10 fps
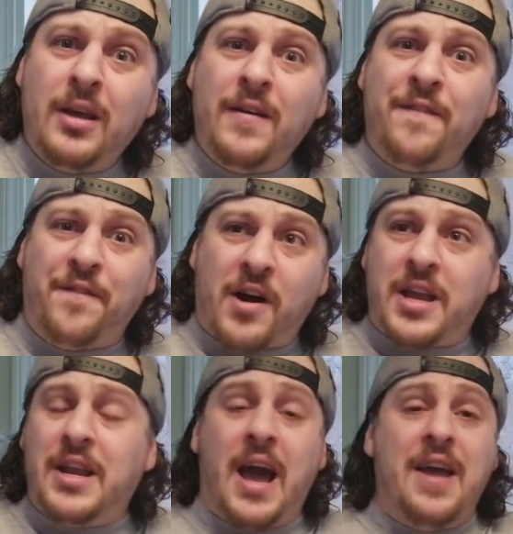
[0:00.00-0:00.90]

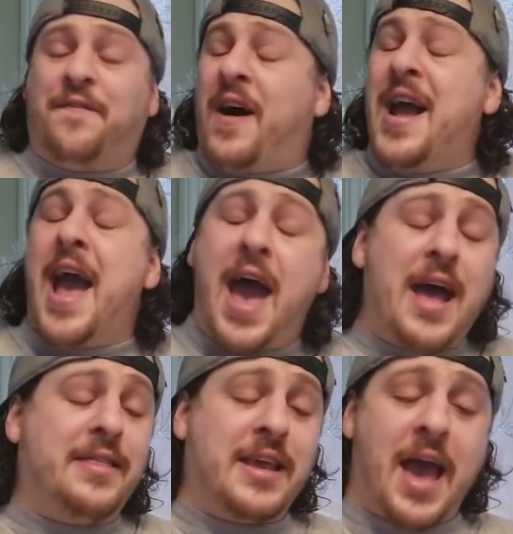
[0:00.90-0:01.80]
Fucking, if I
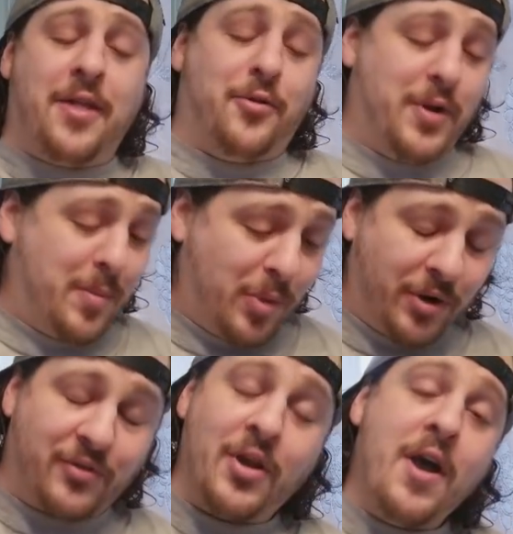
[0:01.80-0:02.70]
had the gathering
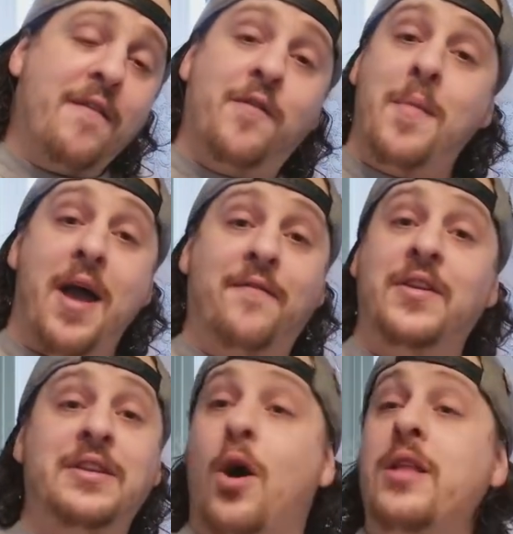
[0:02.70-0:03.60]
books from
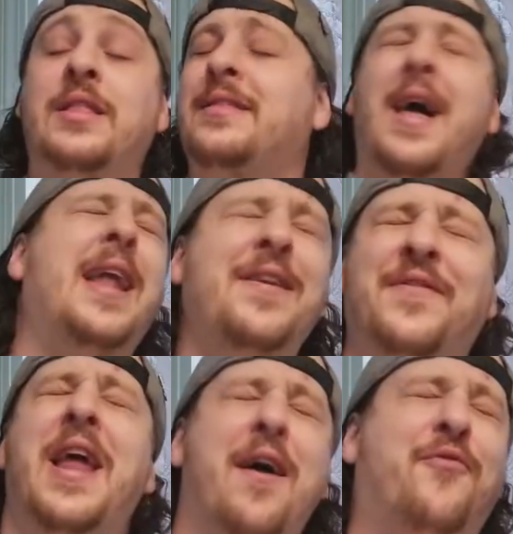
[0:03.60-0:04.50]
not
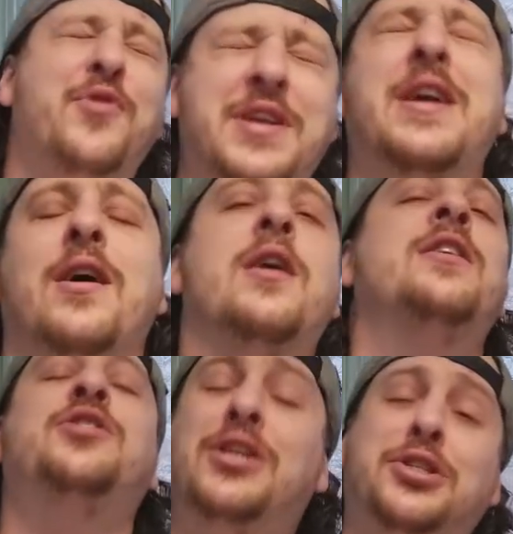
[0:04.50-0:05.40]
even every year,
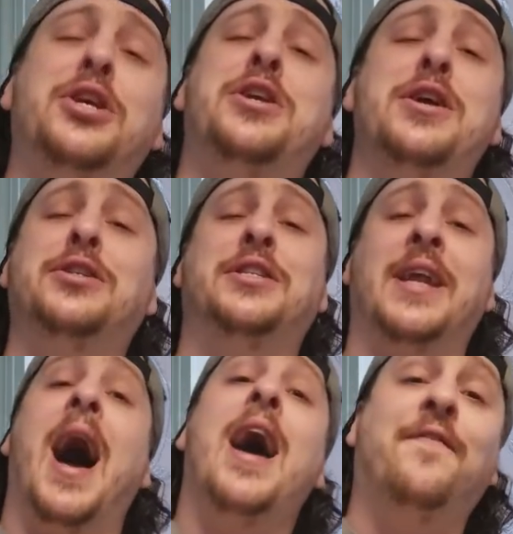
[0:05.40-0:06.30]
just the years that
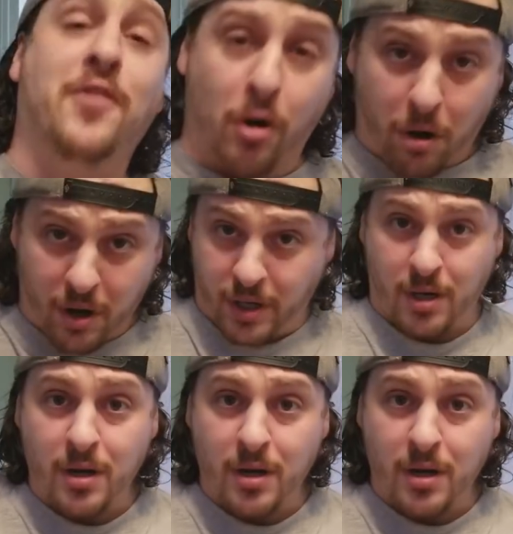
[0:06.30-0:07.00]
I've gone,